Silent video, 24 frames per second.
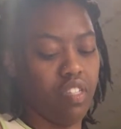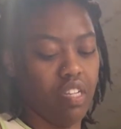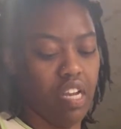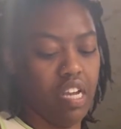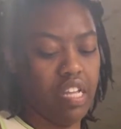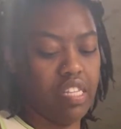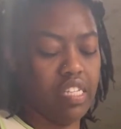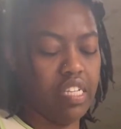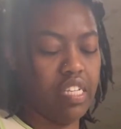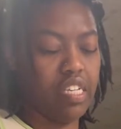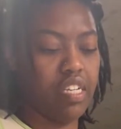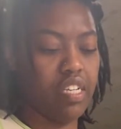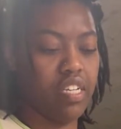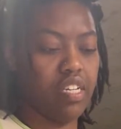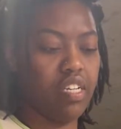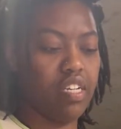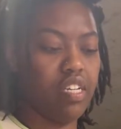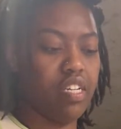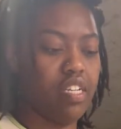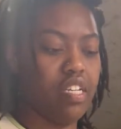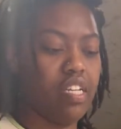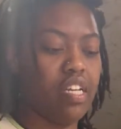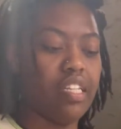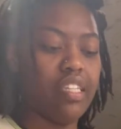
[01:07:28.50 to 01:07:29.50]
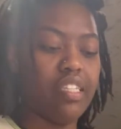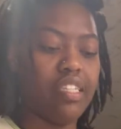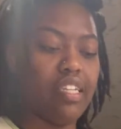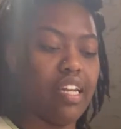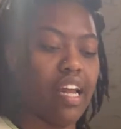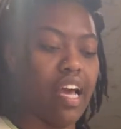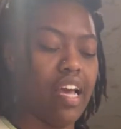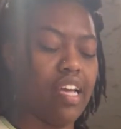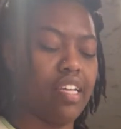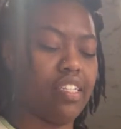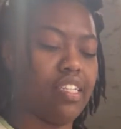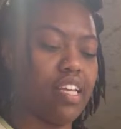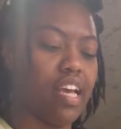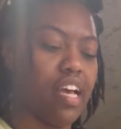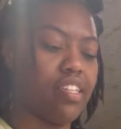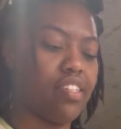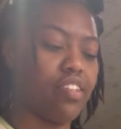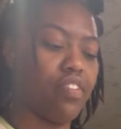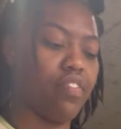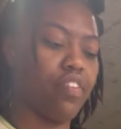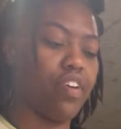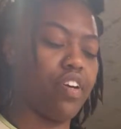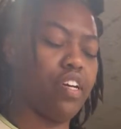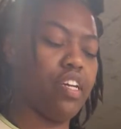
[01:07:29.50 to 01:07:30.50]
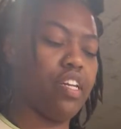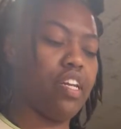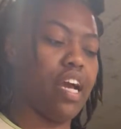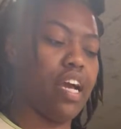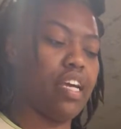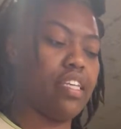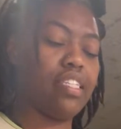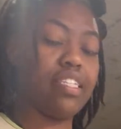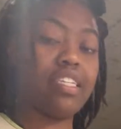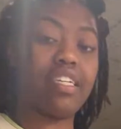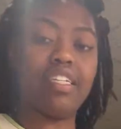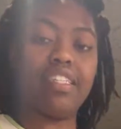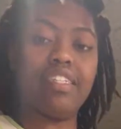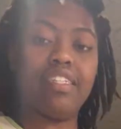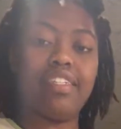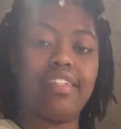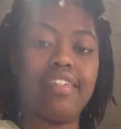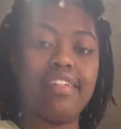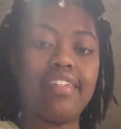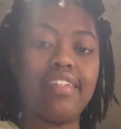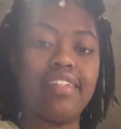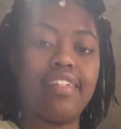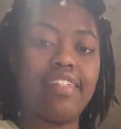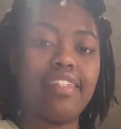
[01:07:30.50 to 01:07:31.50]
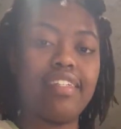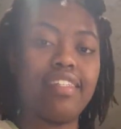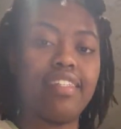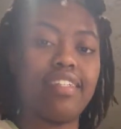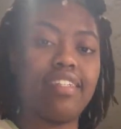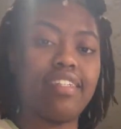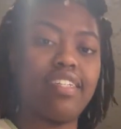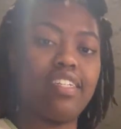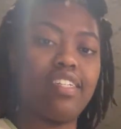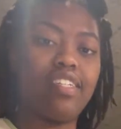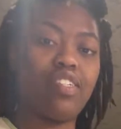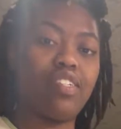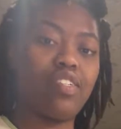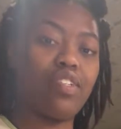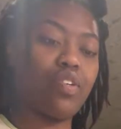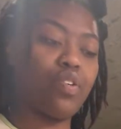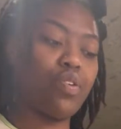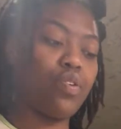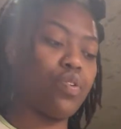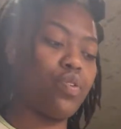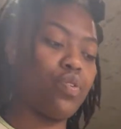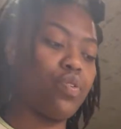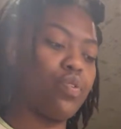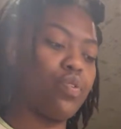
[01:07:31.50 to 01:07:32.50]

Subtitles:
It's good. It's nice. It has a very nice consistency too.